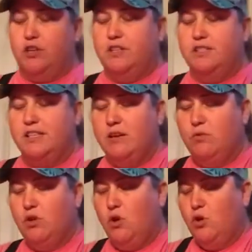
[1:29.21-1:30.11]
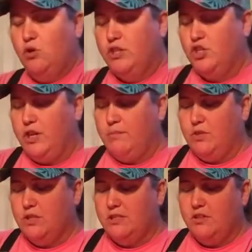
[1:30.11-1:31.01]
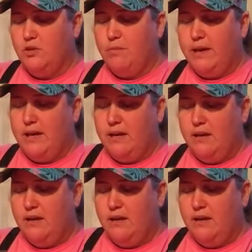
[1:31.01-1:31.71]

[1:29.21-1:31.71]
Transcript: You can see it will hold its shape just a little bit.